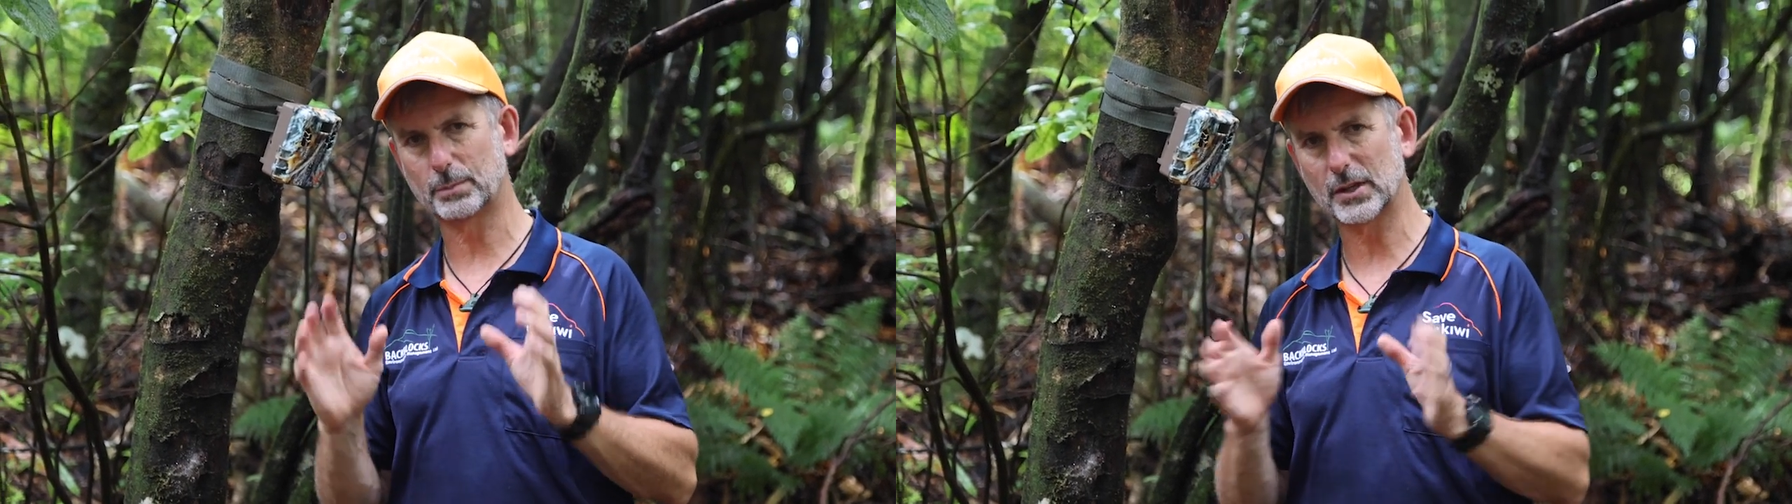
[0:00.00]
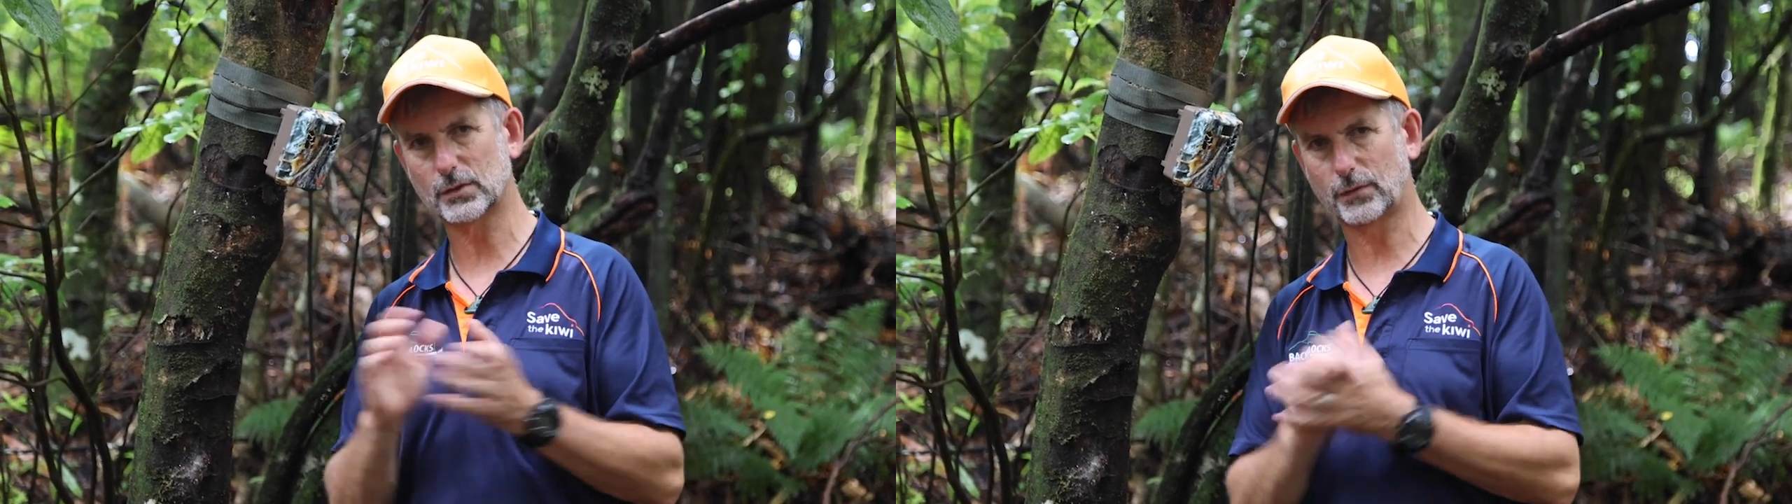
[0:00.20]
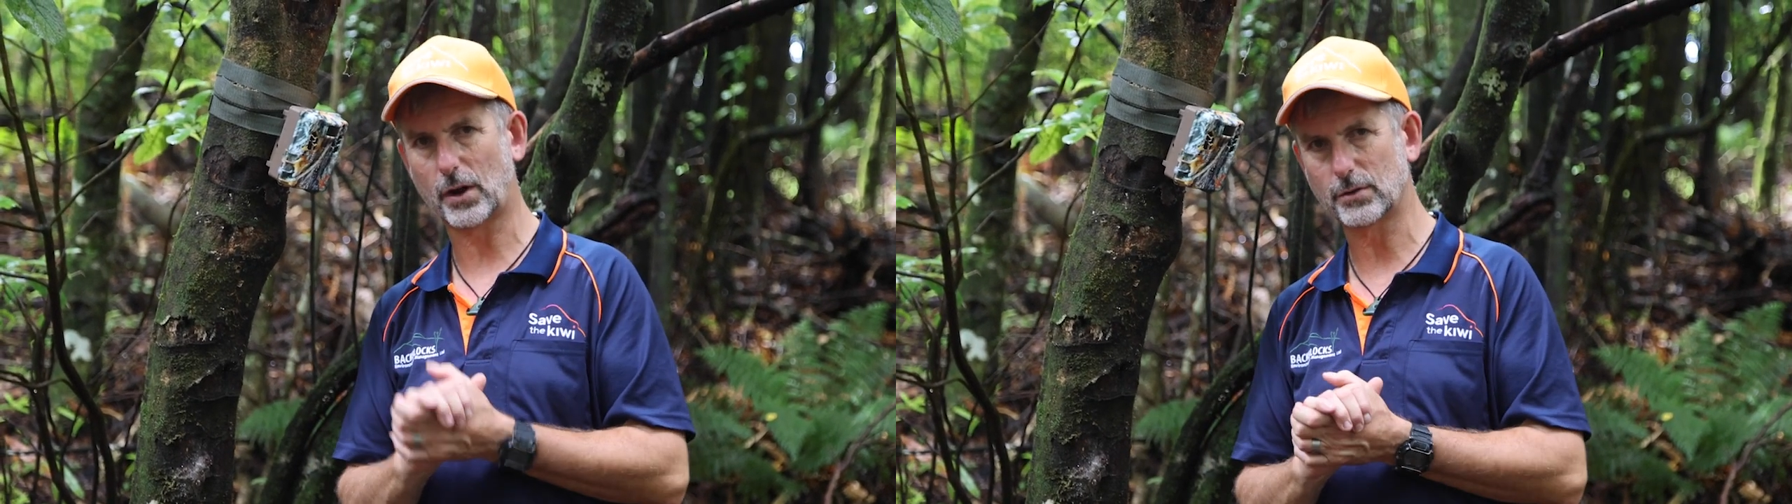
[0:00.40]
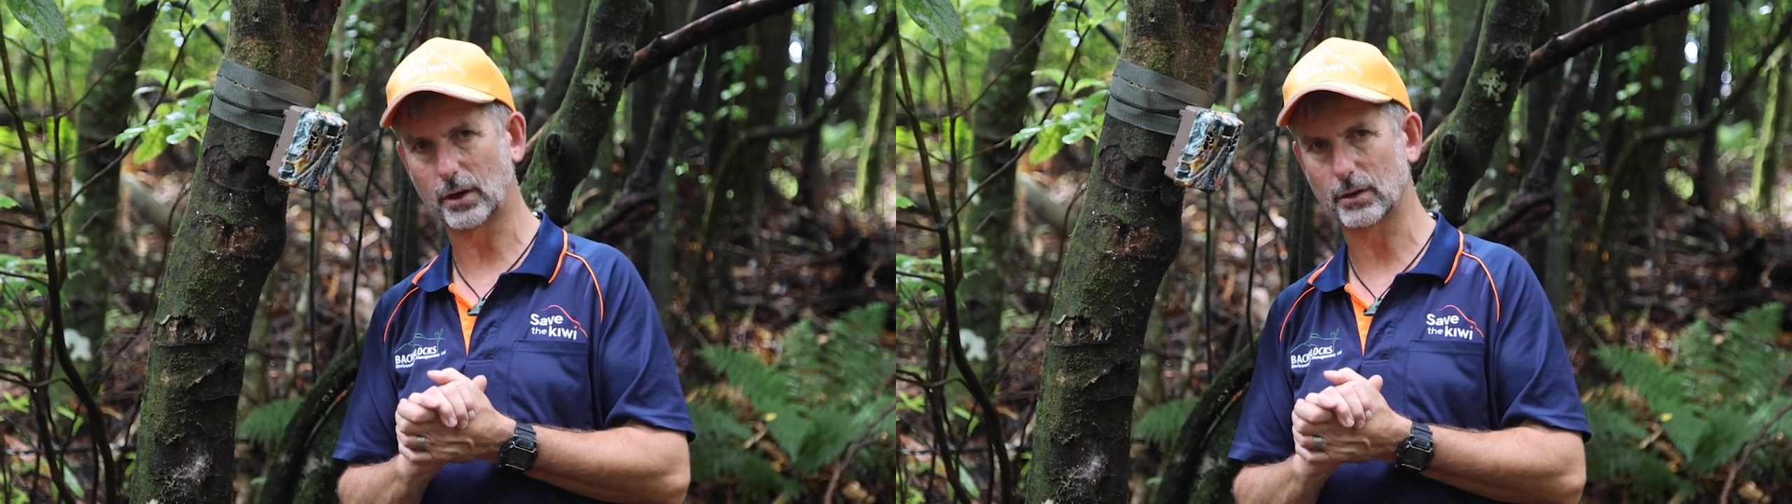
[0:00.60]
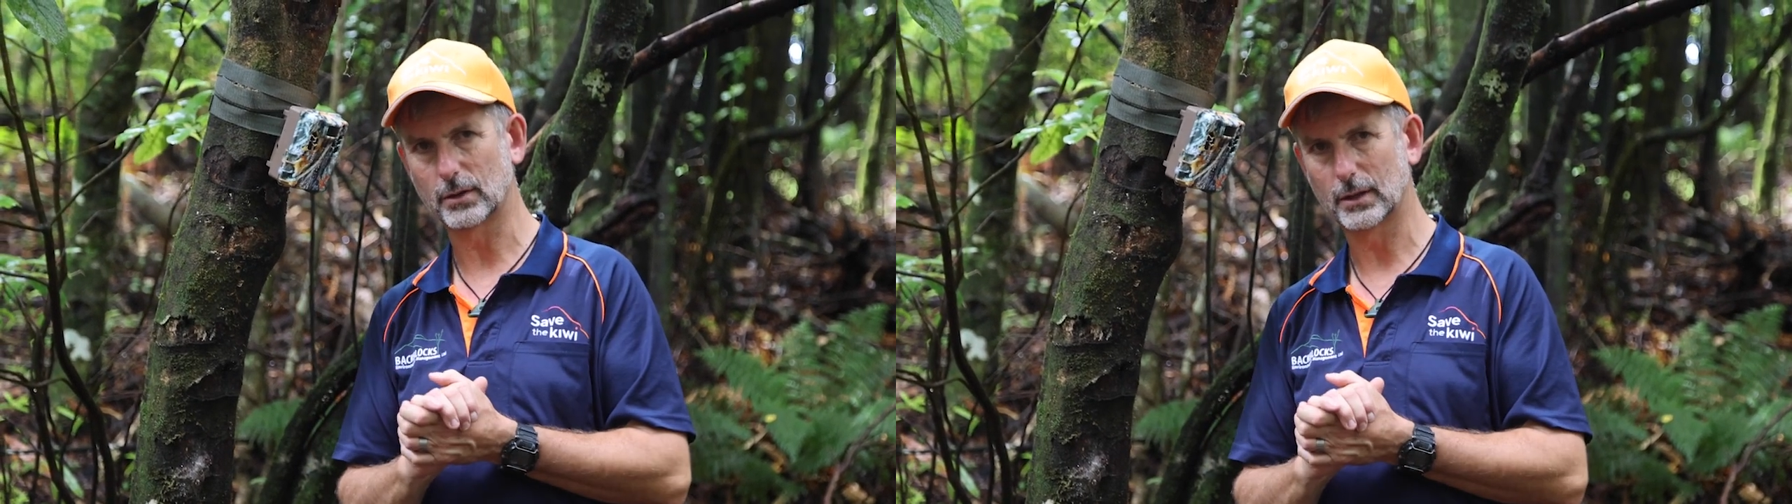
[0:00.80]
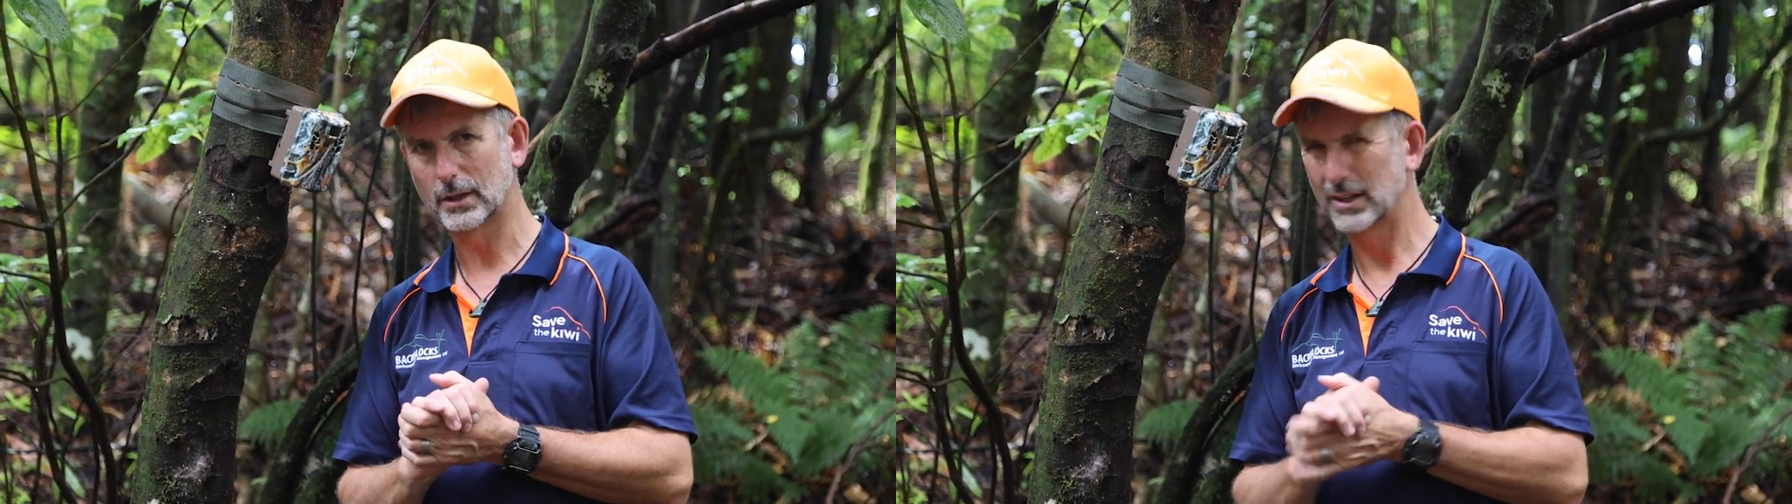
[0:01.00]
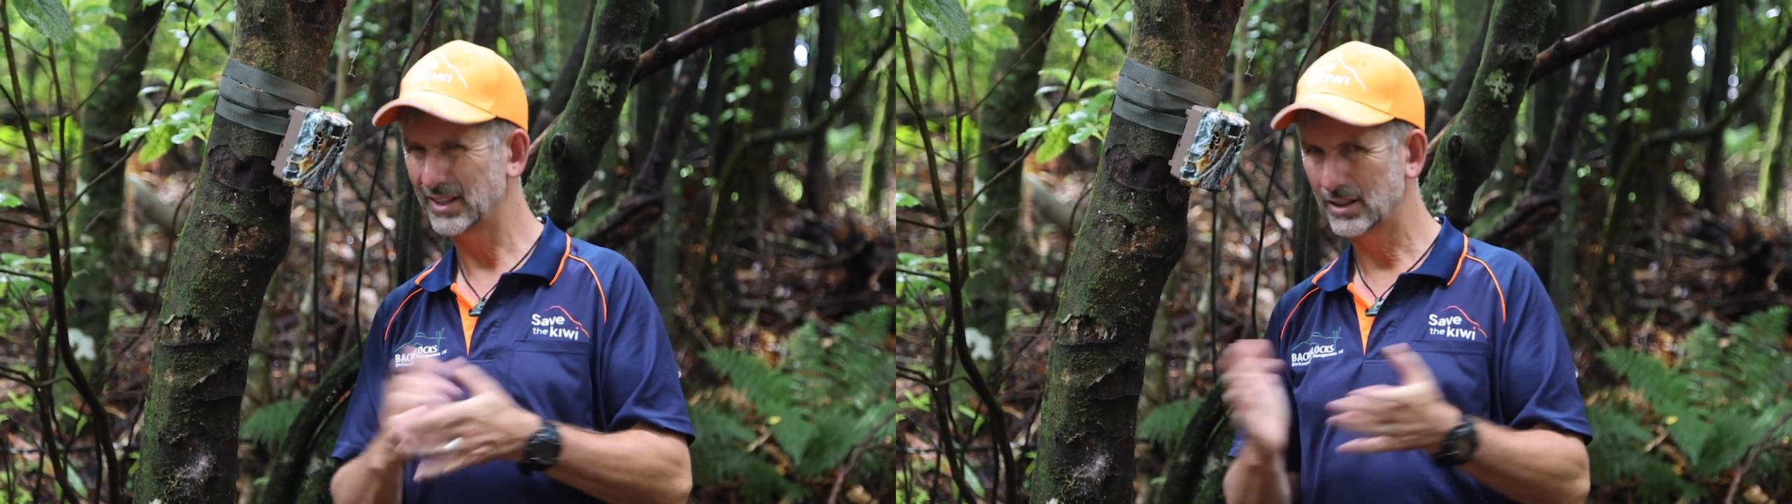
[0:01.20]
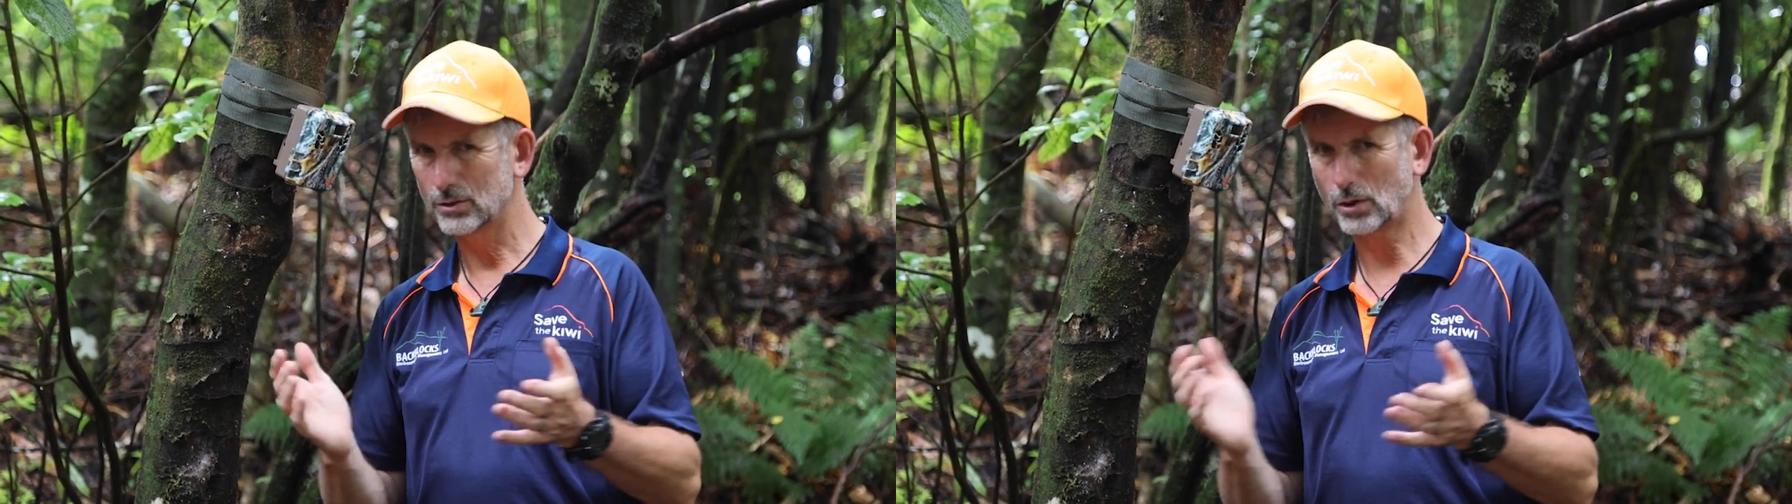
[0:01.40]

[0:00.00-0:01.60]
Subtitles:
the best photos.